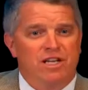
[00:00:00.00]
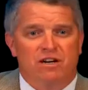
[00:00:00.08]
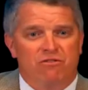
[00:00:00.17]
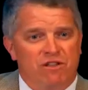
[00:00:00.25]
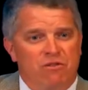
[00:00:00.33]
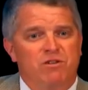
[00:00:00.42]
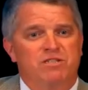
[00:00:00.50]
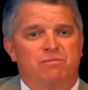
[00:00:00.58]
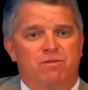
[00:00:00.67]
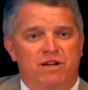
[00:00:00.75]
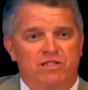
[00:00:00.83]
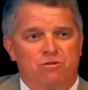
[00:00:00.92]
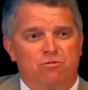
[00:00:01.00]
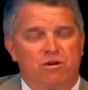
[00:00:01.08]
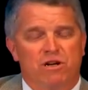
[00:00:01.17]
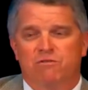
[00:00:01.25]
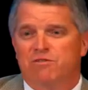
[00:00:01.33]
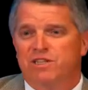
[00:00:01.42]
and it really was a pleasure
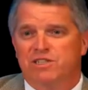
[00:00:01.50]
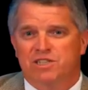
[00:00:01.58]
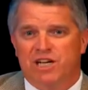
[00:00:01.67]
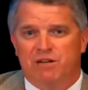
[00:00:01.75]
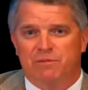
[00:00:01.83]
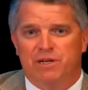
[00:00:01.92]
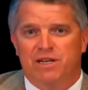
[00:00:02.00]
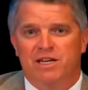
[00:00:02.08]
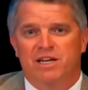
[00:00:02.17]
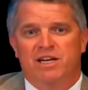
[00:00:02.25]
working with these gentlemen